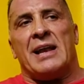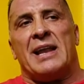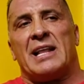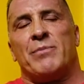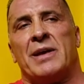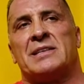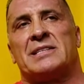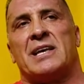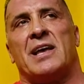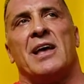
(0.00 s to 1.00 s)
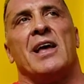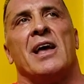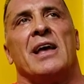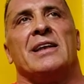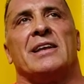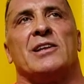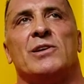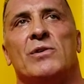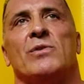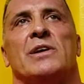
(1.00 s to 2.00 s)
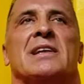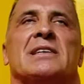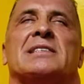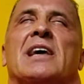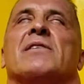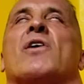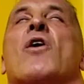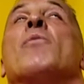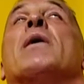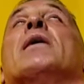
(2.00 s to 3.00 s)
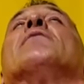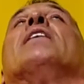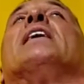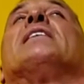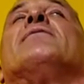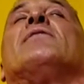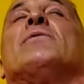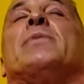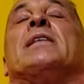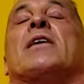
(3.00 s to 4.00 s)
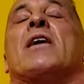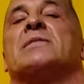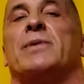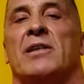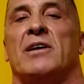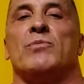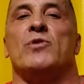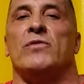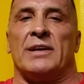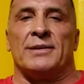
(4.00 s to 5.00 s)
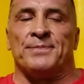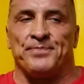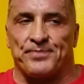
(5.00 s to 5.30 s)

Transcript: That means that you in a state of coma, right? If you've been in a hospital not moving,